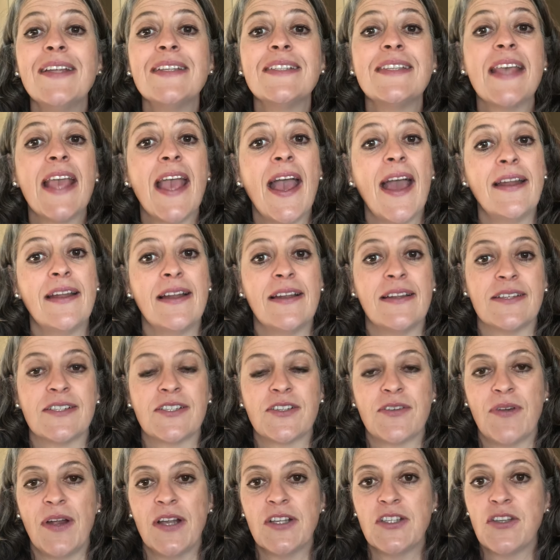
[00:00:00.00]
is the
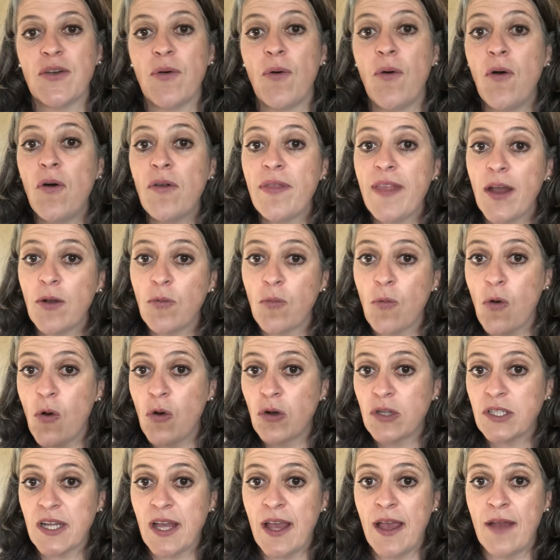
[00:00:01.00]
analyst, all right? So all that
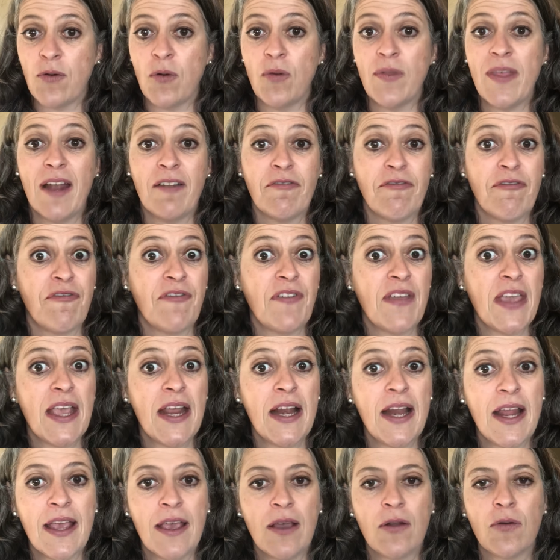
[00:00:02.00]
water and all that
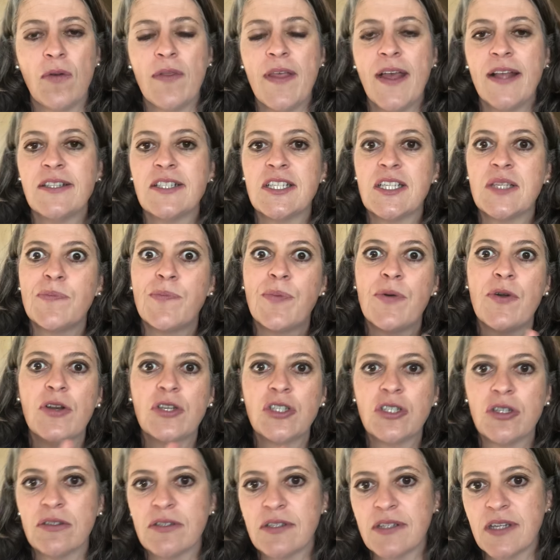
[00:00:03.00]
feeling and all that
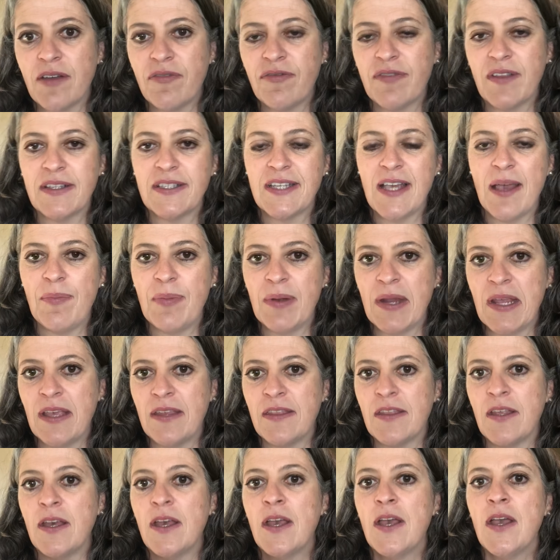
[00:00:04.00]
spiritual stuff that's
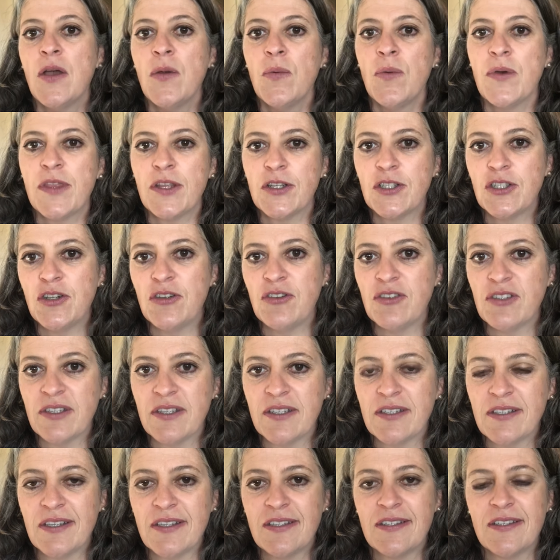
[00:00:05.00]
happening with the 2s and
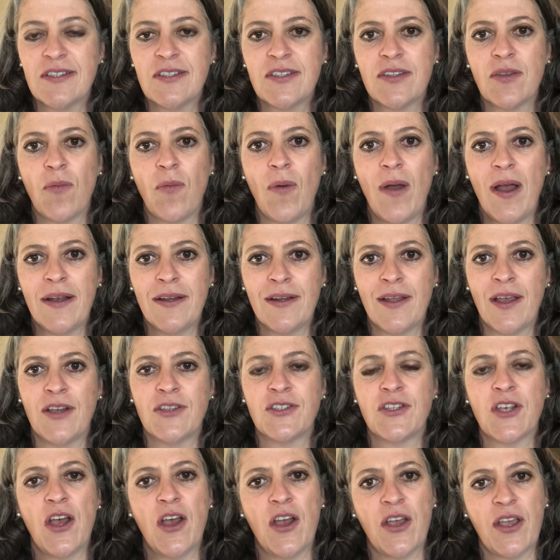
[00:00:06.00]
the 6s, the 1
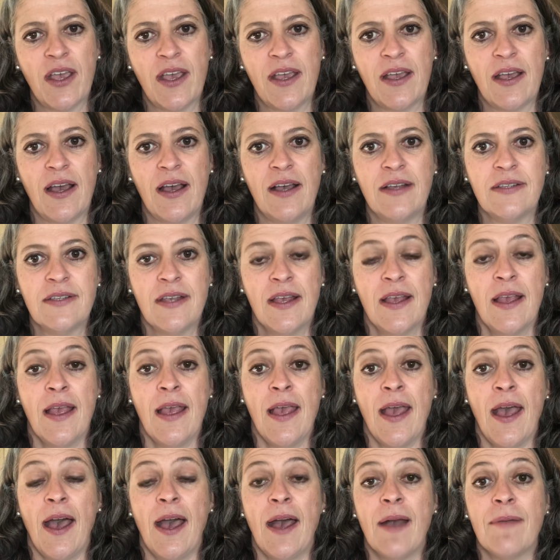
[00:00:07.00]
goes, okay, guys,
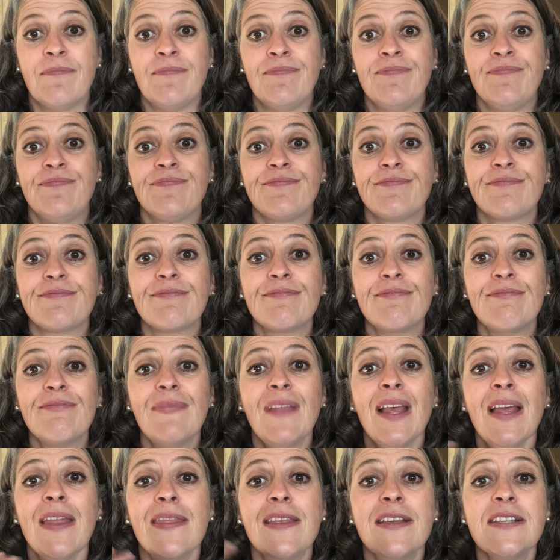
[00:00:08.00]

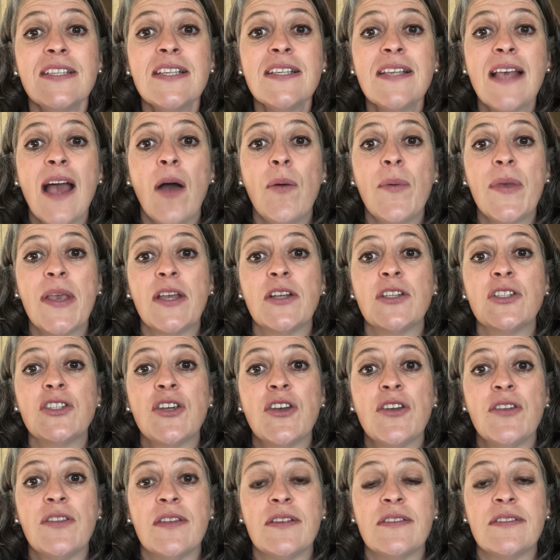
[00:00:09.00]
this is how we can
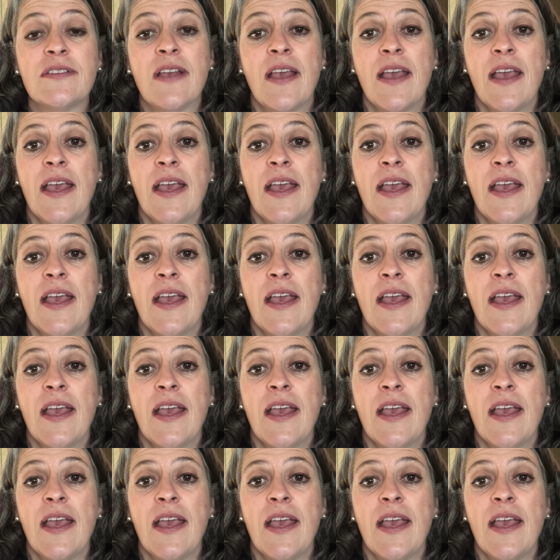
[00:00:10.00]
turn this